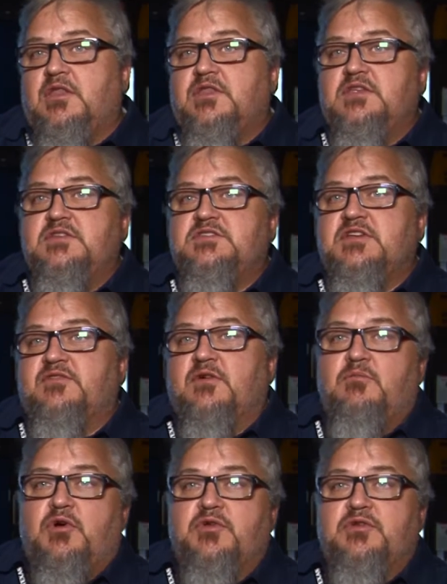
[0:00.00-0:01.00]
these
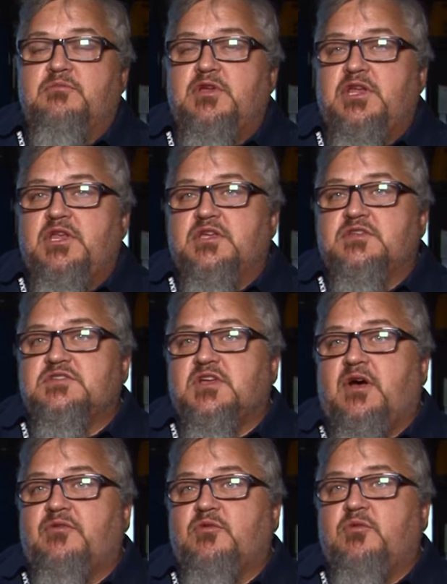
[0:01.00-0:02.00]
different multimedia
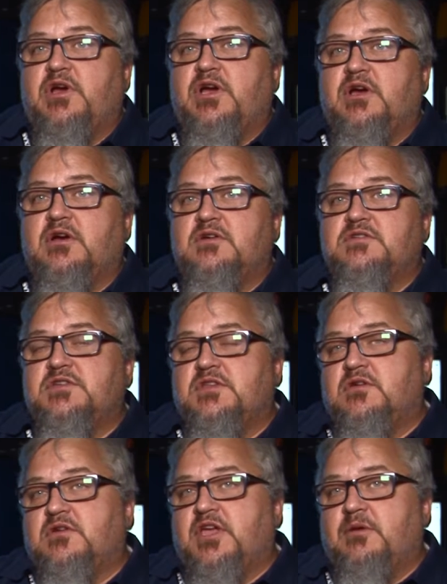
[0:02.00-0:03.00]
softwares and
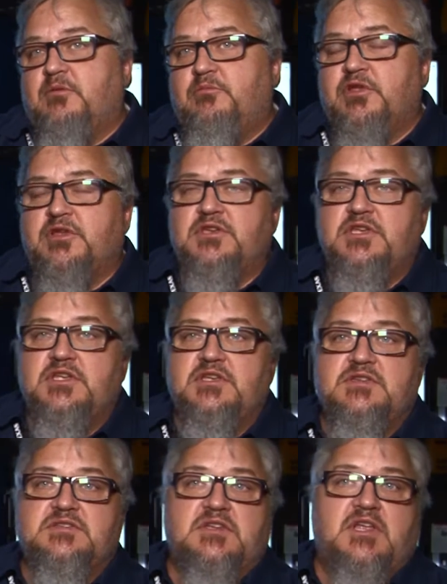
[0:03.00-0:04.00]
their
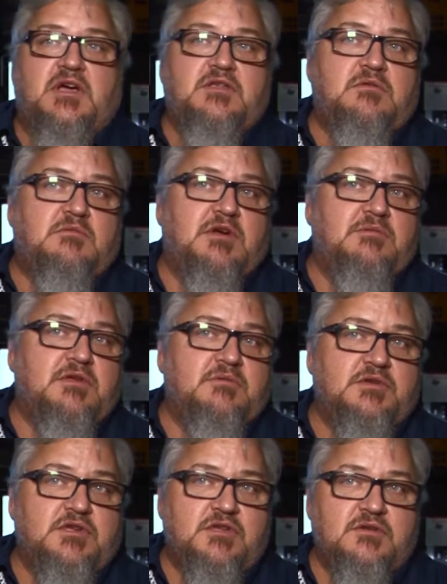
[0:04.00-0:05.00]
capabilities and how you might be
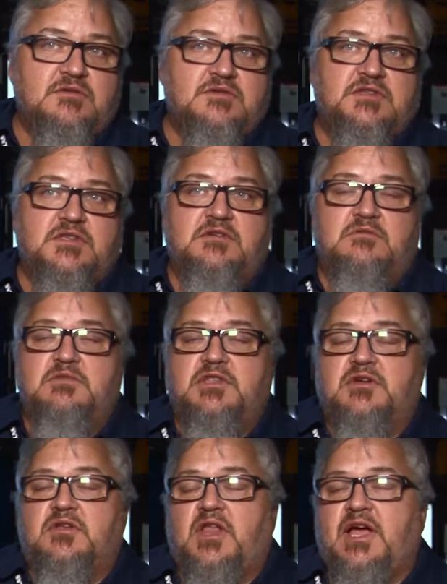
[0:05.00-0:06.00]
able to use them in
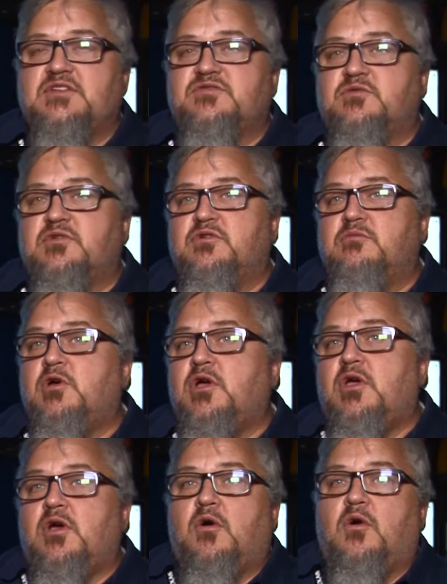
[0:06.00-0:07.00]
the classroom,
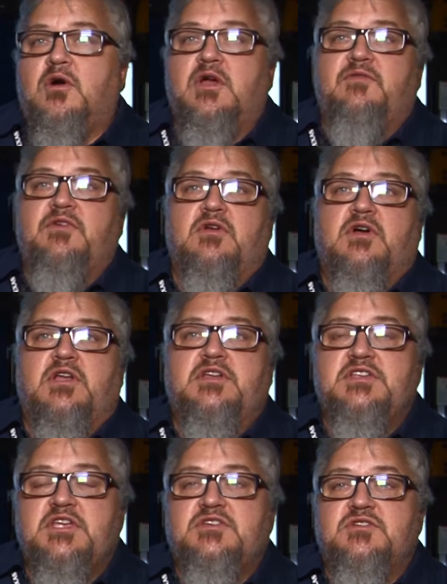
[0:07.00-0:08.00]
or if you're not a
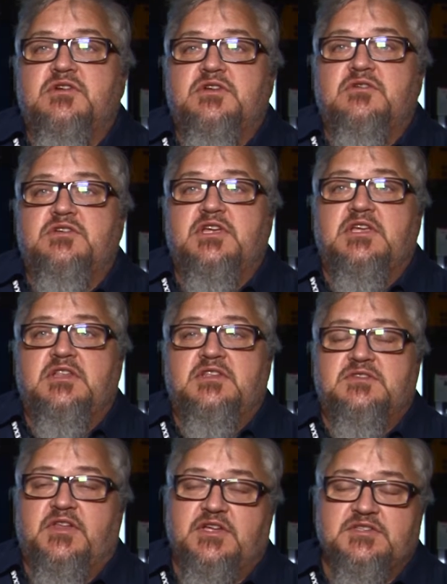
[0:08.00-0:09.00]
teacher and you're taking
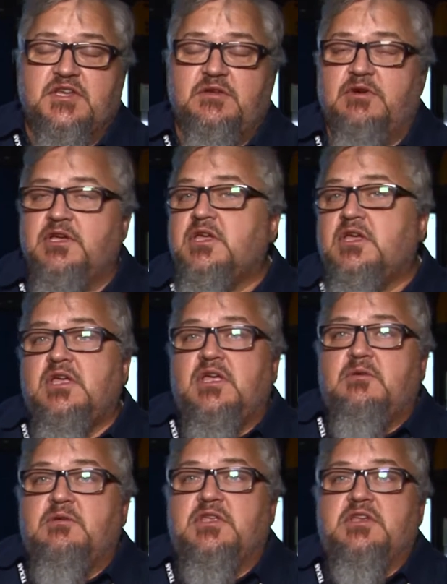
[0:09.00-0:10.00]
this class anyway,
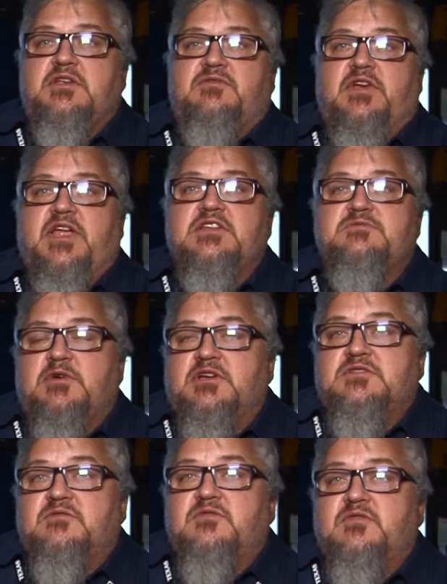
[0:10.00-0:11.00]
within different
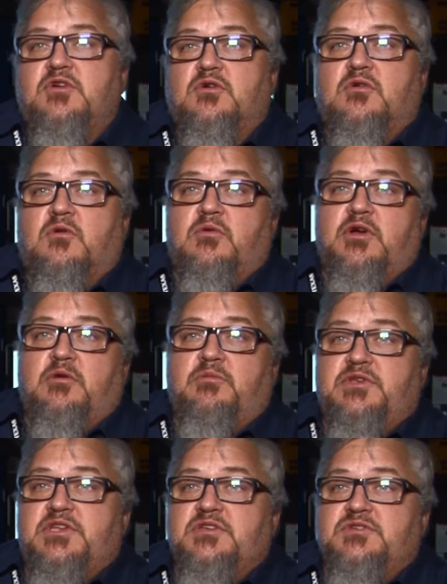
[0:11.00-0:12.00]
aspects of your career,
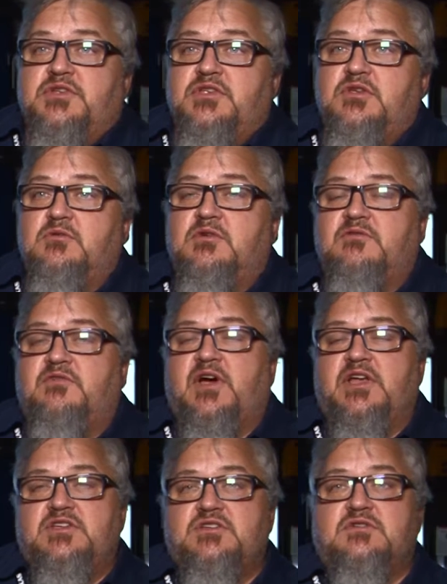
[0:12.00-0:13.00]
potentially you can
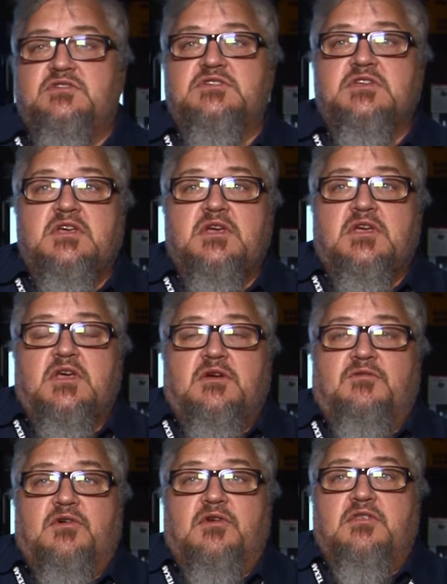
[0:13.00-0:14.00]
find use
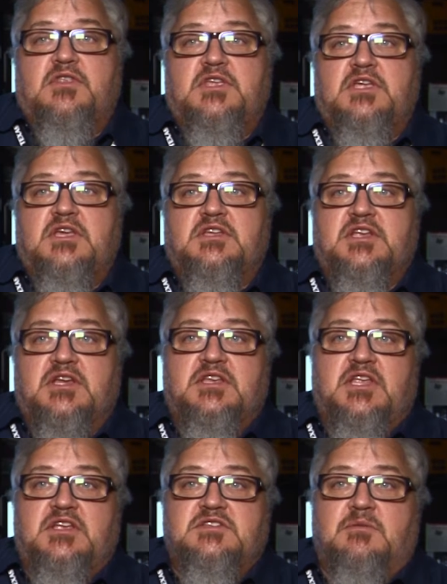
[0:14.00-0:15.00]
for the
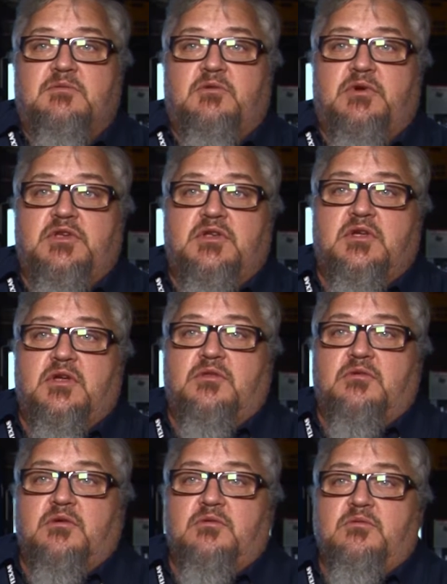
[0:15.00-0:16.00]
techniques I'm going to go
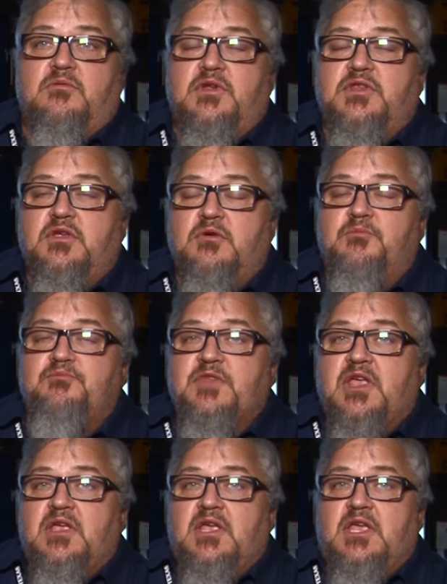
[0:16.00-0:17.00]
through with you
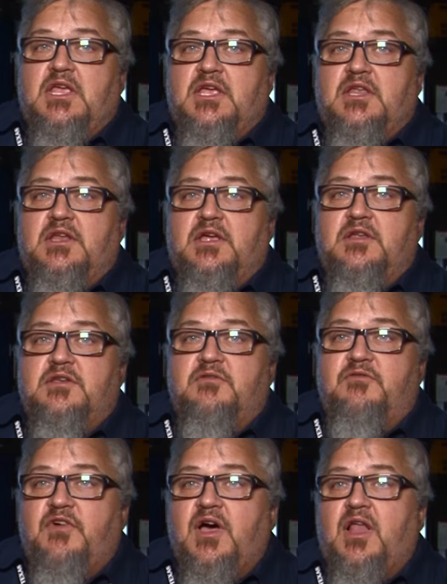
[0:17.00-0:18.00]
in
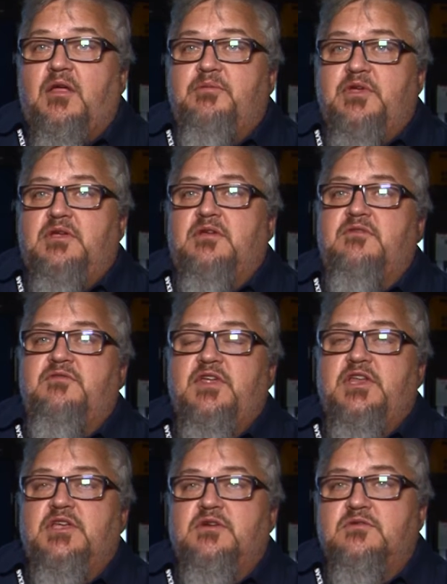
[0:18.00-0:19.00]
developing
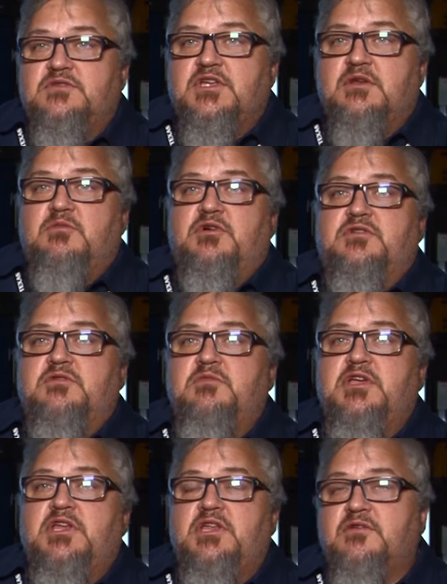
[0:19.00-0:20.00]
videos and
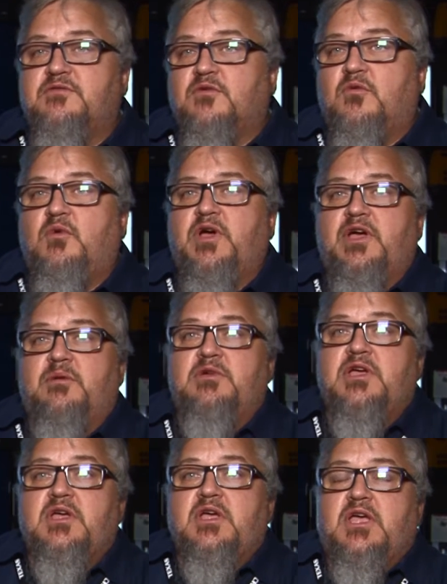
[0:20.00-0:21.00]
multimedia for
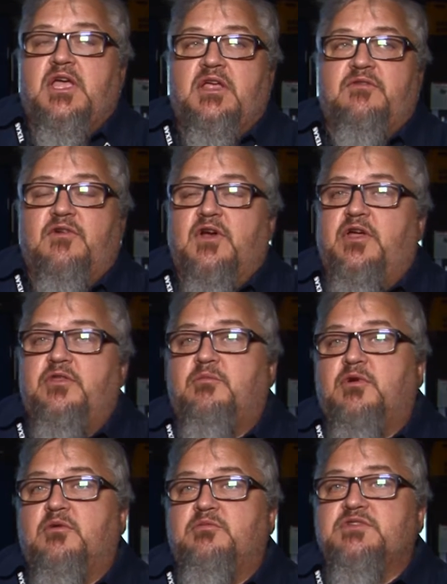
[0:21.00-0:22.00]
web and for other
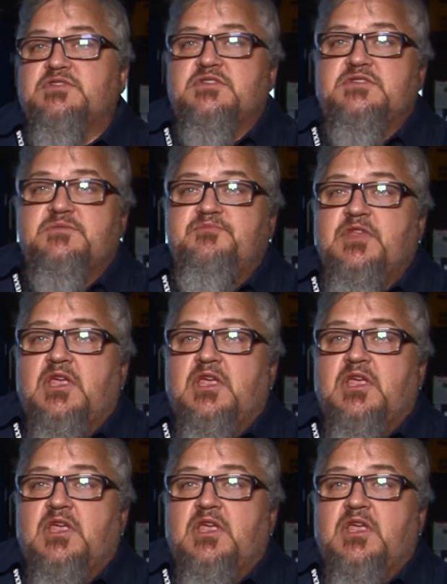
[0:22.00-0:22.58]
purposes.